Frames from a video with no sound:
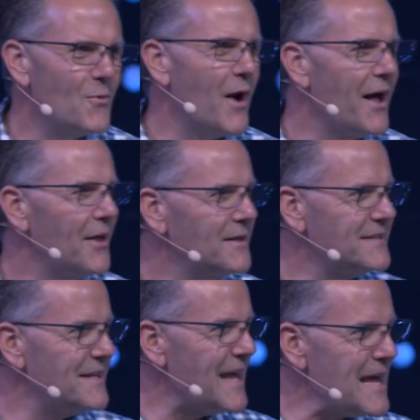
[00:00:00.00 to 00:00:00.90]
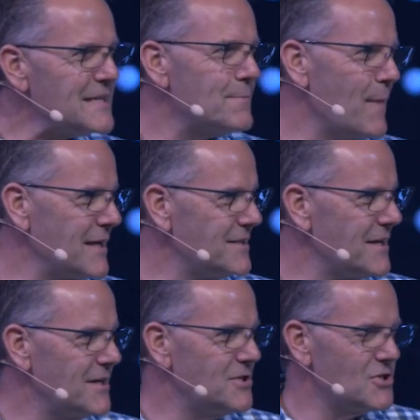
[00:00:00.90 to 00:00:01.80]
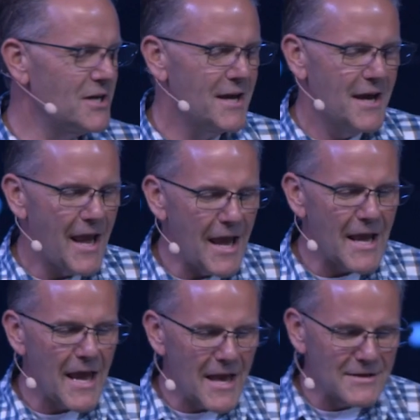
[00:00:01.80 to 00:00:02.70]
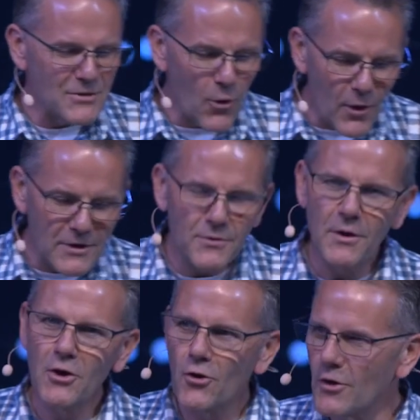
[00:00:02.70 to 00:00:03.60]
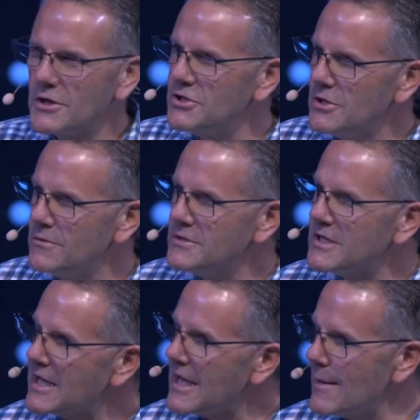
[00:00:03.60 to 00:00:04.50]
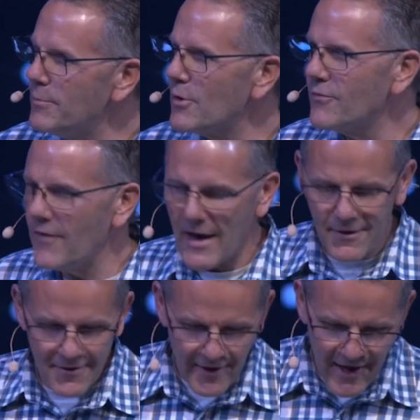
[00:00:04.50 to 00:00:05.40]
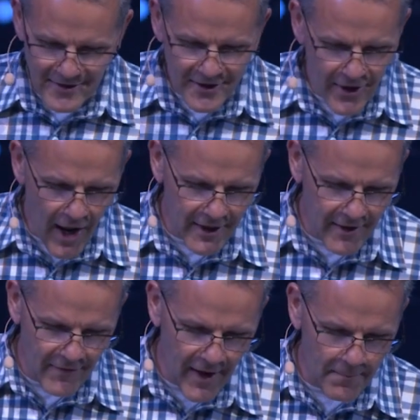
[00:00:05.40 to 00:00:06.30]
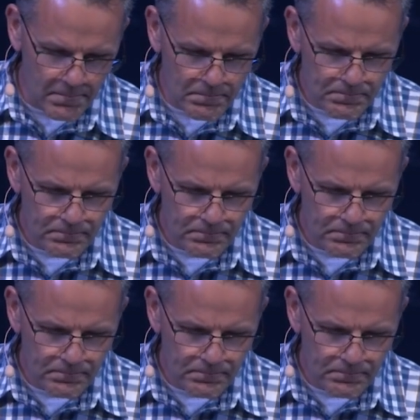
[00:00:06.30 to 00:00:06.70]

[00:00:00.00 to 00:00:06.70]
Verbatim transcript: Well, today's message is going to encourage you to keep your faith and to not give up.